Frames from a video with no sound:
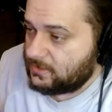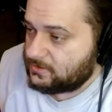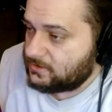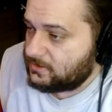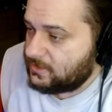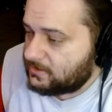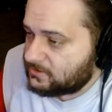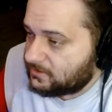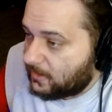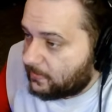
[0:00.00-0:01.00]

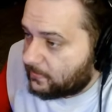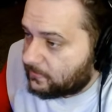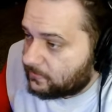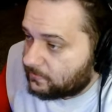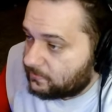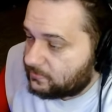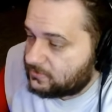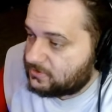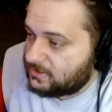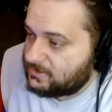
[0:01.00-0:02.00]
Here's another
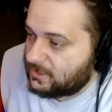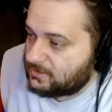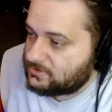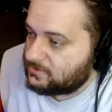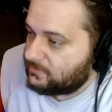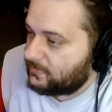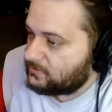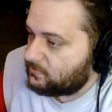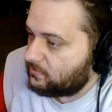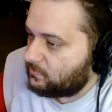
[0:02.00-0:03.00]
detection
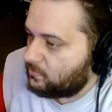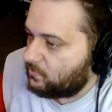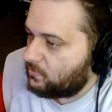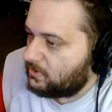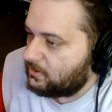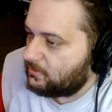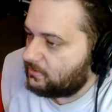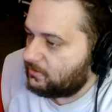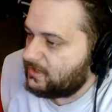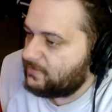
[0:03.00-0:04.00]
device. World War One
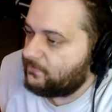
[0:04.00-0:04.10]
early